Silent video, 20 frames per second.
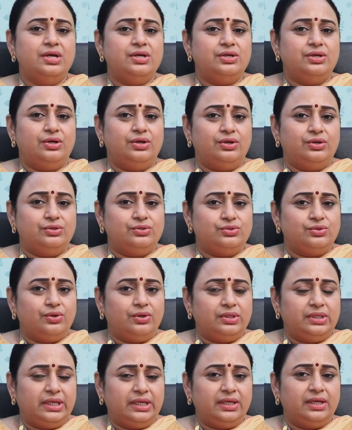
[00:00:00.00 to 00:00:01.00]

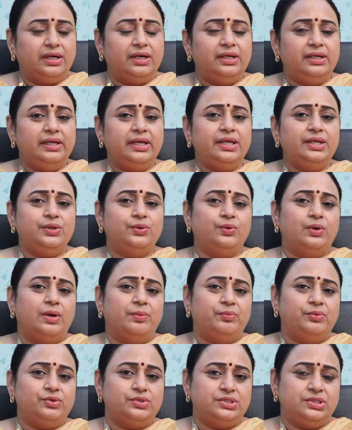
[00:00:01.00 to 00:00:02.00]
So the earlier you
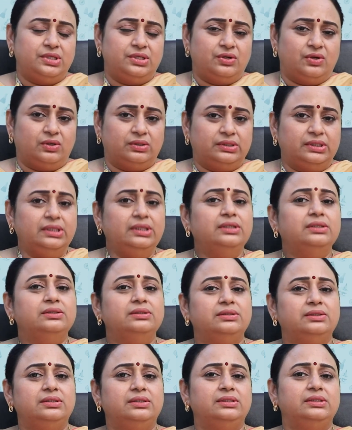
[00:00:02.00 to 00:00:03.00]
approach the doctor,
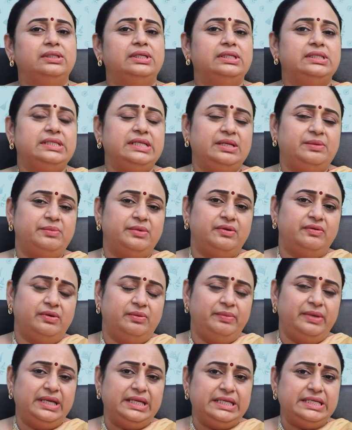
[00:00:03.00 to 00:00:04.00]
the treatment
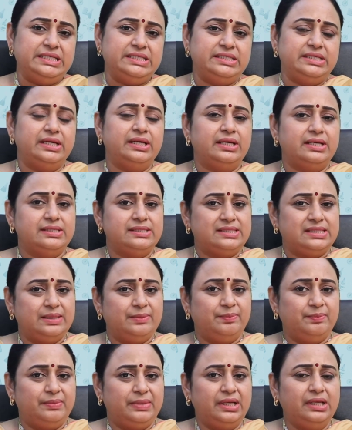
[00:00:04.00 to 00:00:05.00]
will be easier and
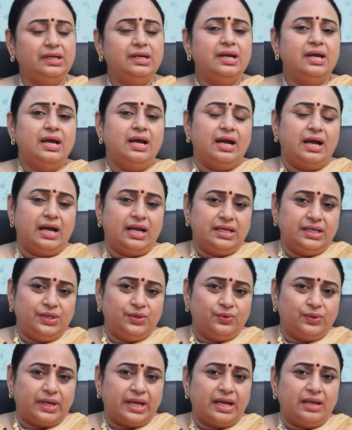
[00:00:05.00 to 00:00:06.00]
simpler, and
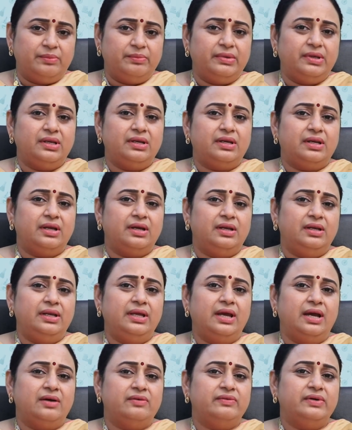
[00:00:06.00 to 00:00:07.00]
you can be
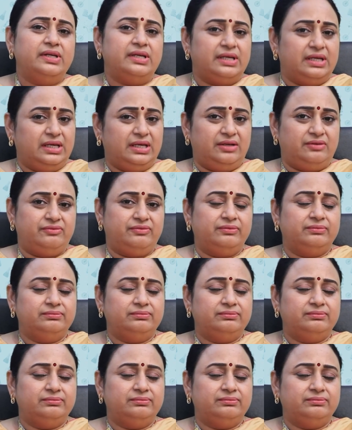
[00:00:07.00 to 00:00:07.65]
really have a relief.